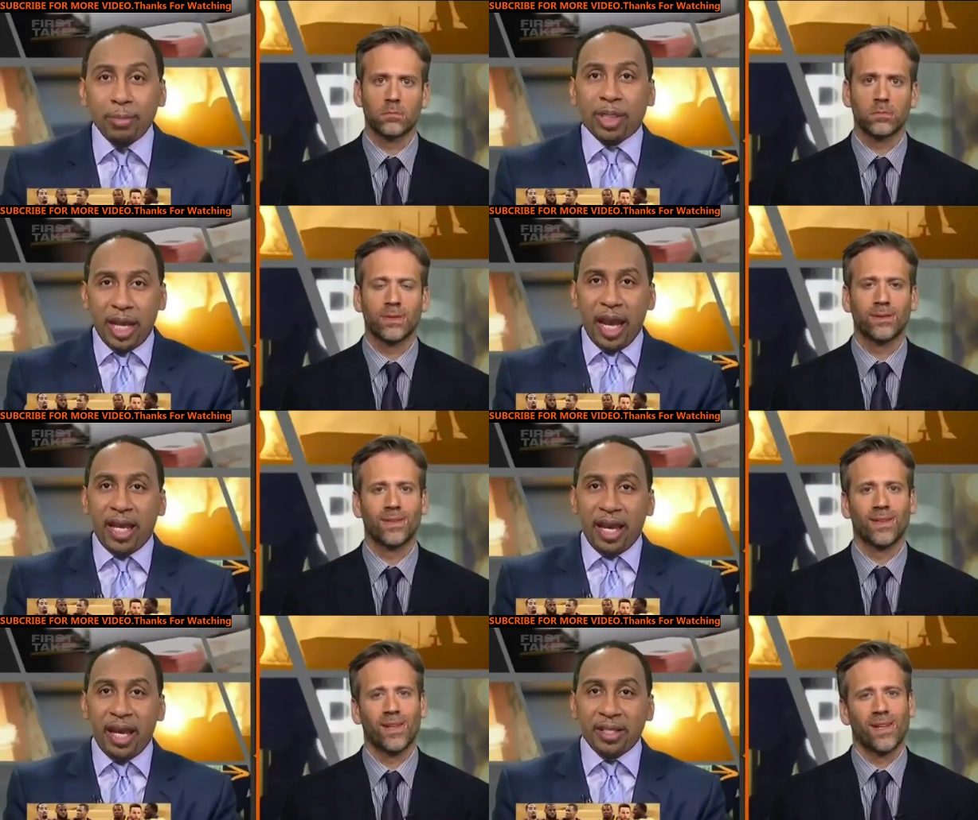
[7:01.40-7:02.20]

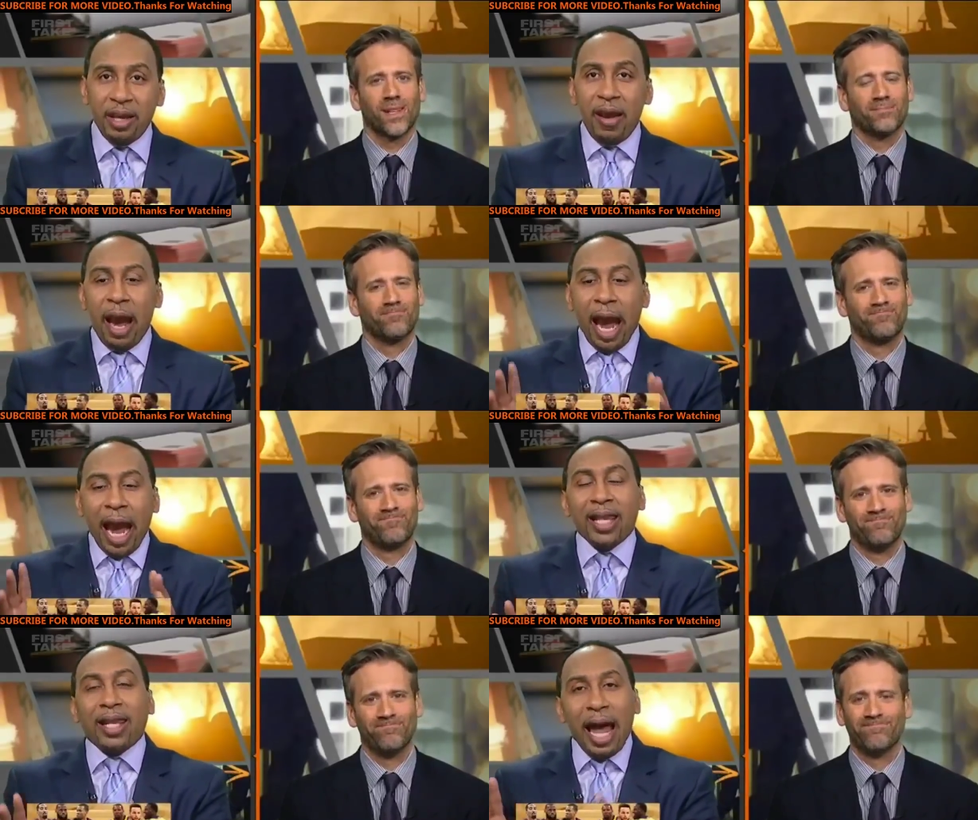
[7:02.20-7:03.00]
Speaker 1: fantasize,
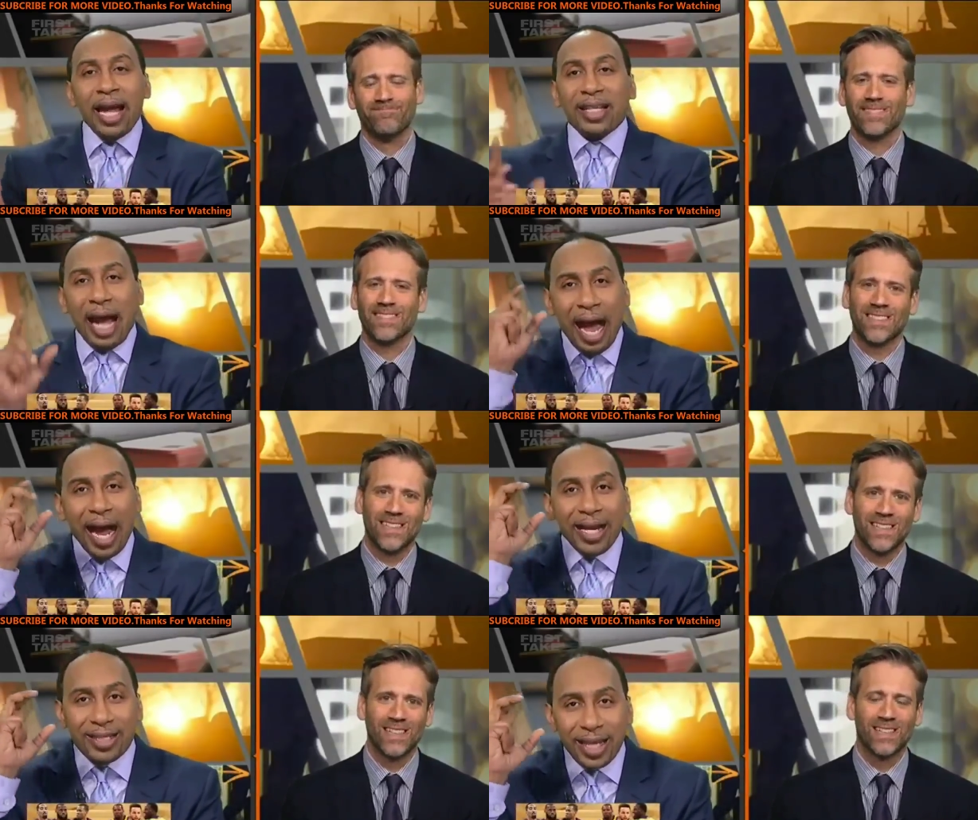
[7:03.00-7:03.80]
me personally,
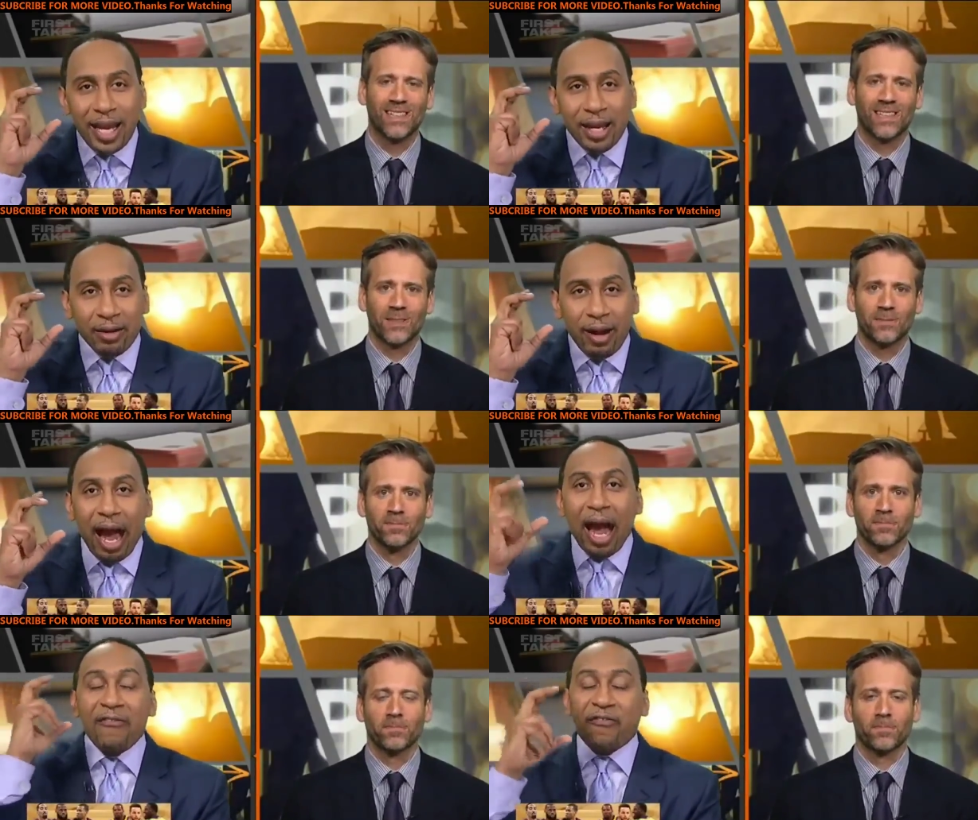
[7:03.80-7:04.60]
I
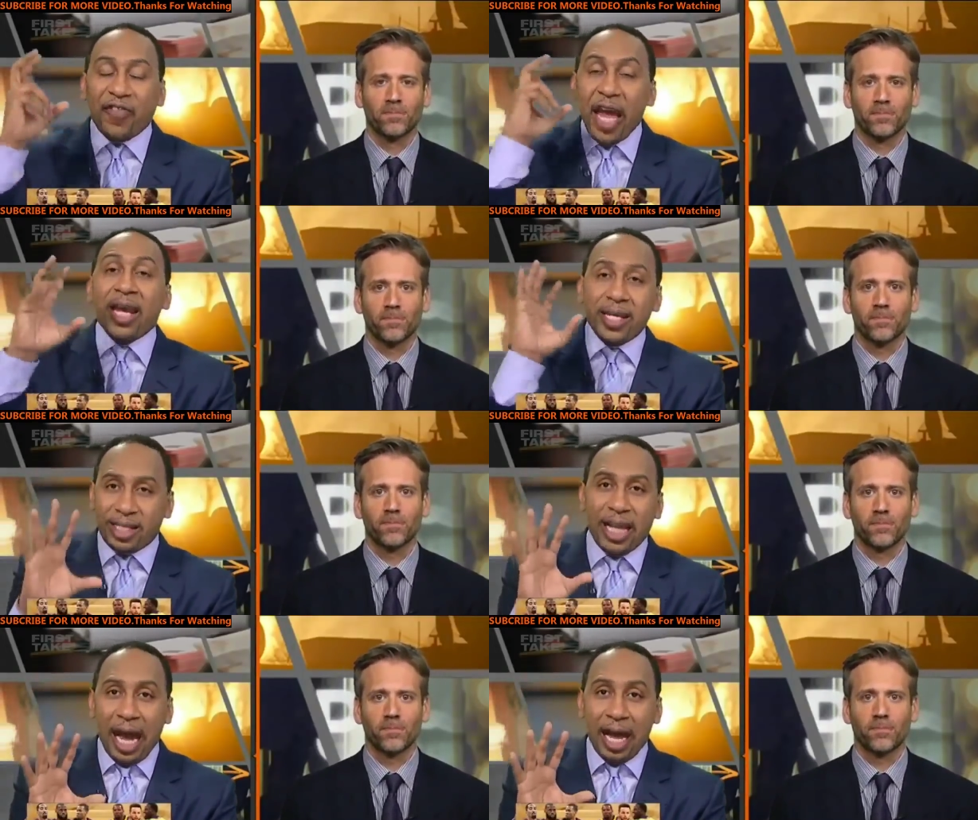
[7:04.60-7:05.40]
fantasize
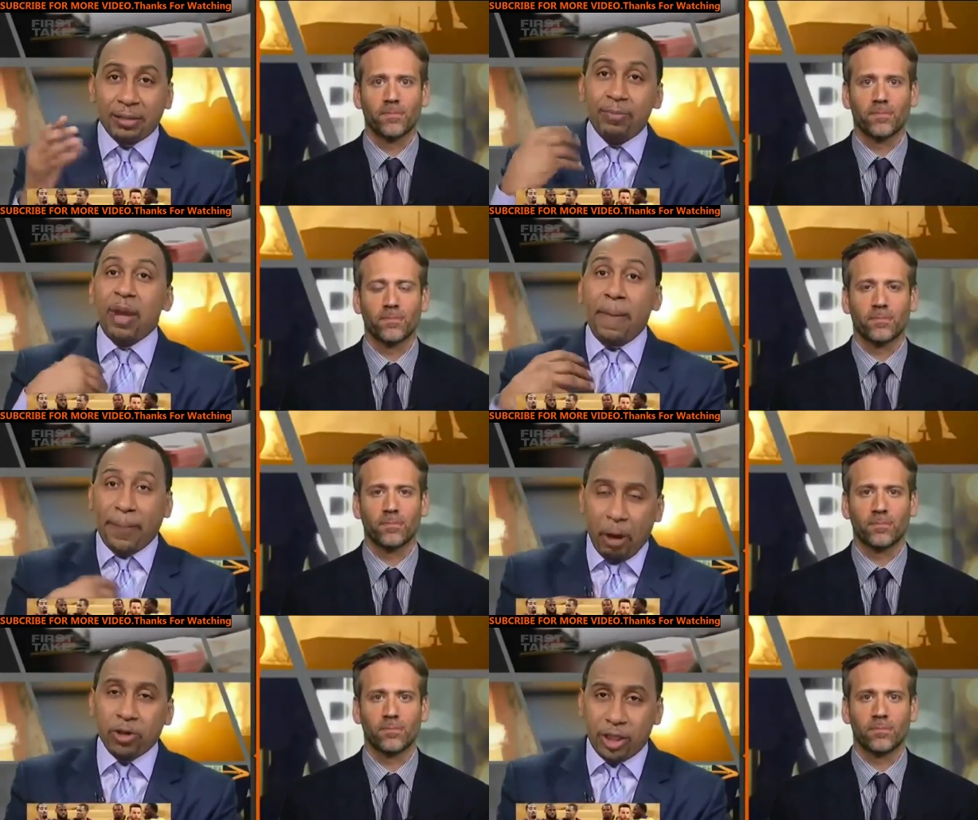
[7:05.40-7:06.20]
of
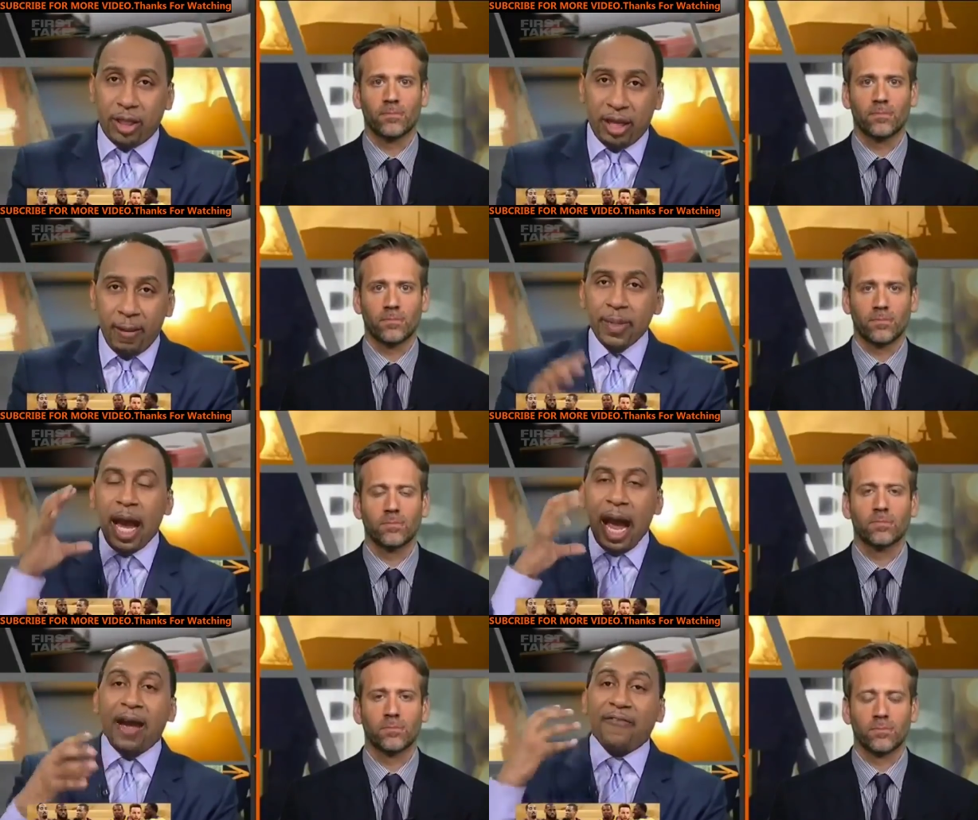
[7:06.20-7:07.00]
it's close.
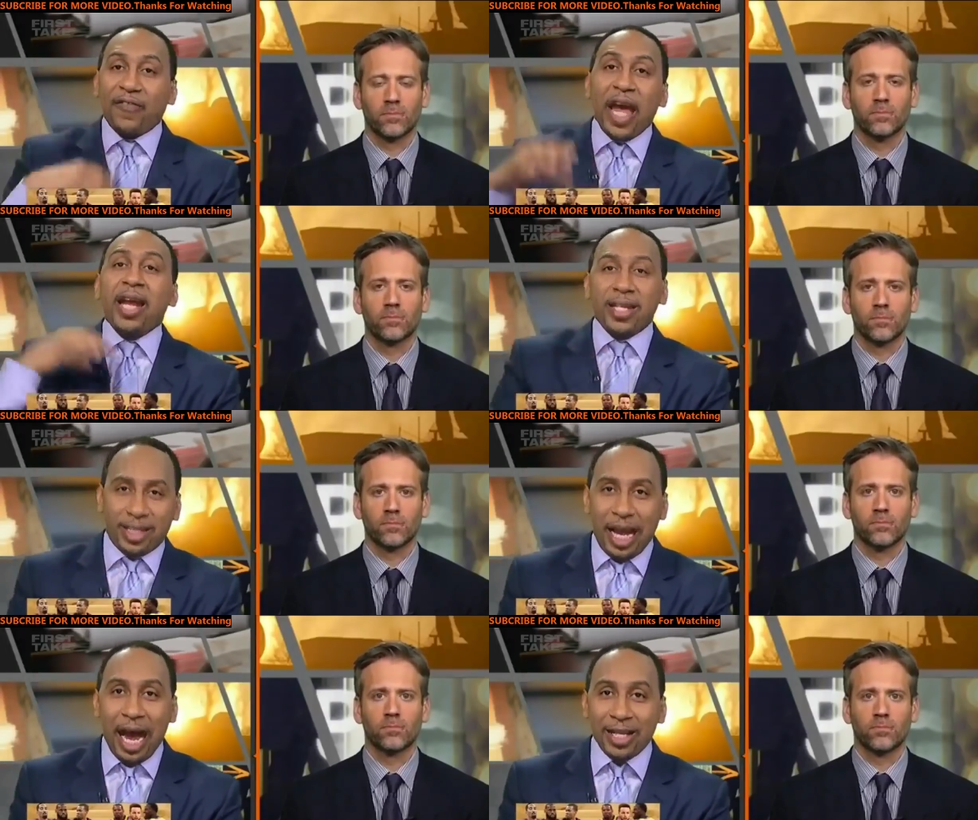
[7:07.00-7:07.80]
And you're
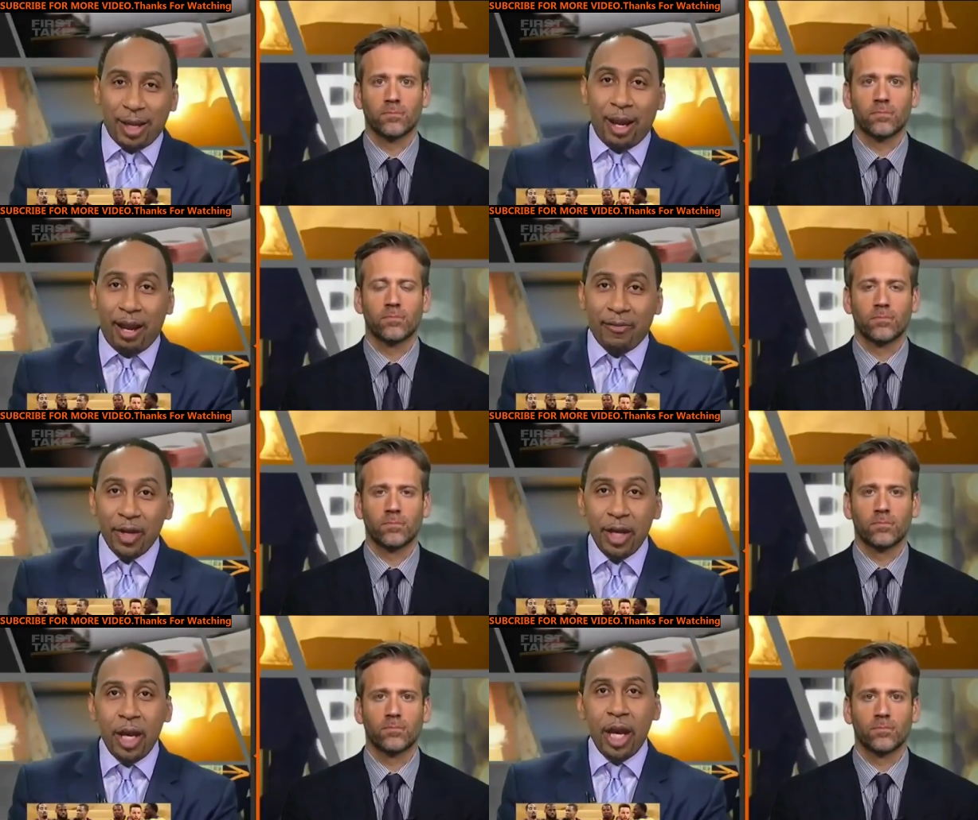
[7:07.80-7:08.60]
in a position
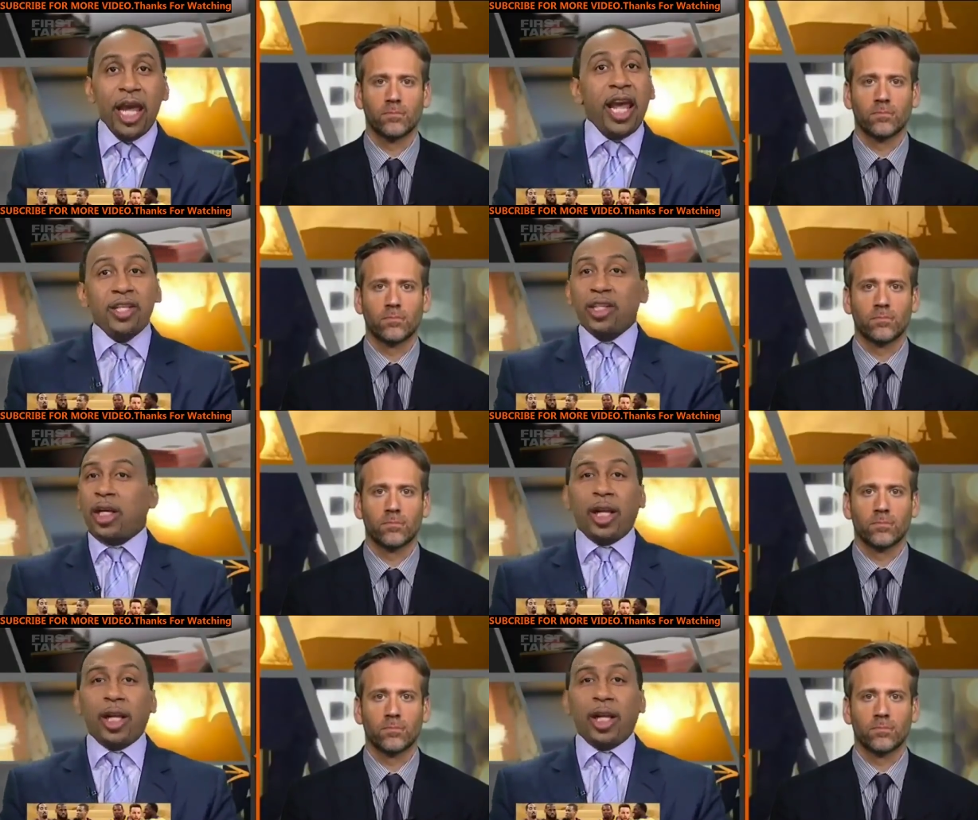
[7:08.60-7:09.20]
as a team